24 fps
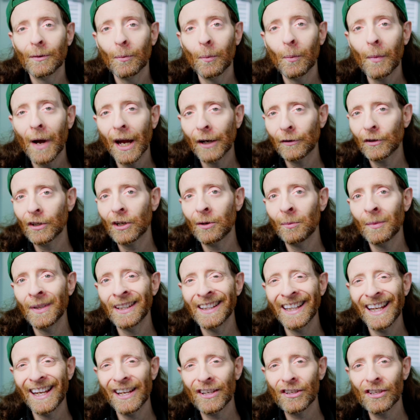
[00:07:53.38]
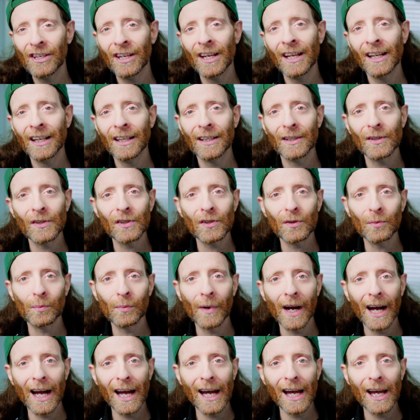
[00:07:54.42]
My recommendation is to
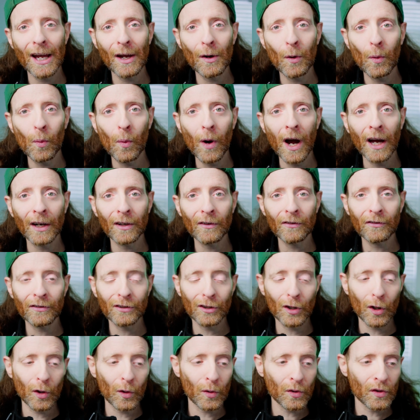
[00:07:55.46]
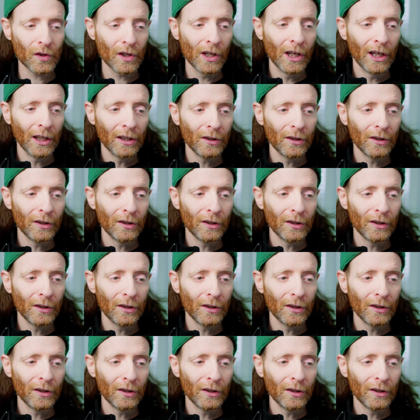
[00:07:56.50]
buy one of those